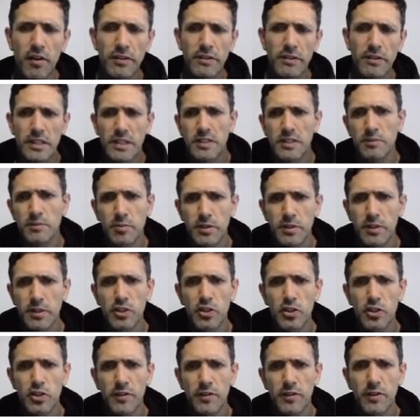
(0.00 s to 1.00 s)
That's pretty
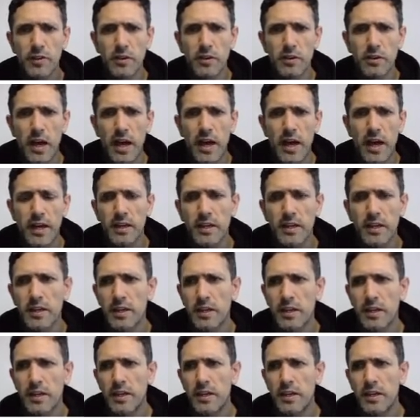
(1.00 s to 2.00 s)
trivial. I
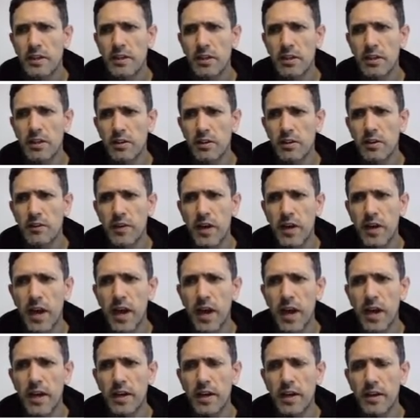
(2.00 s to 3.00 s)
tilde of
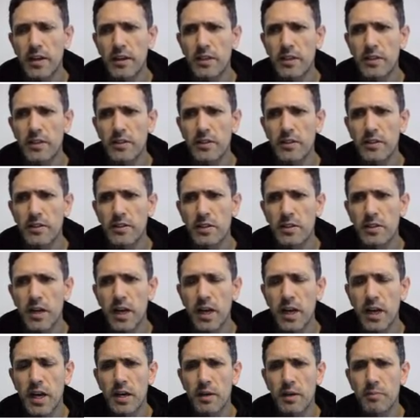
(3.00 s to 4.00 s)
k is
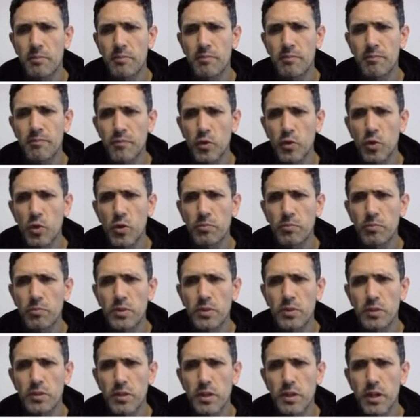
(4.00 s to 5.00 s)

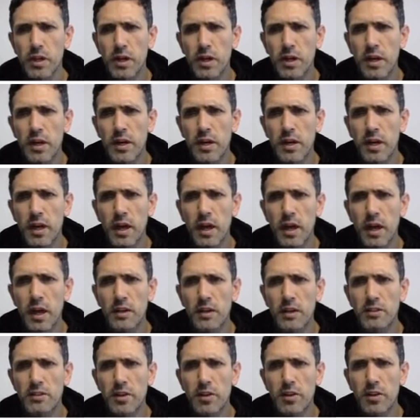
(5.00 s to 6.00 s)
whoops.
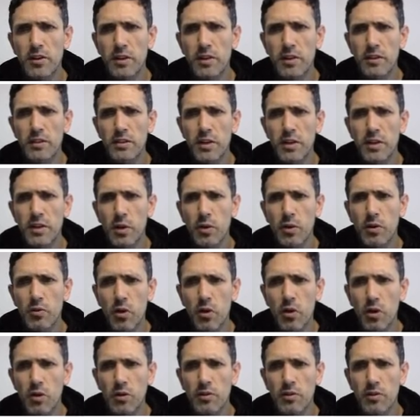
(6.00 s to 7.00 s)
Sorry, these are going the
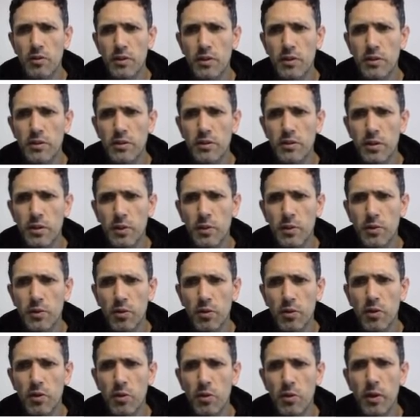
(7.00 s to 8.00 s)
wrong
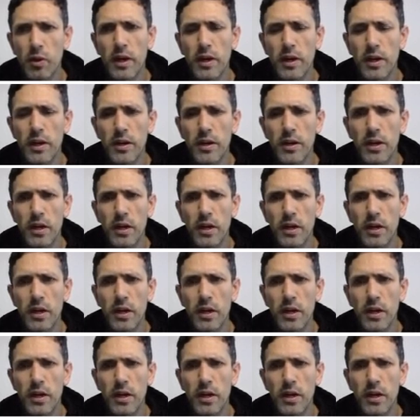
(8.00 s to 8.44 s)
way.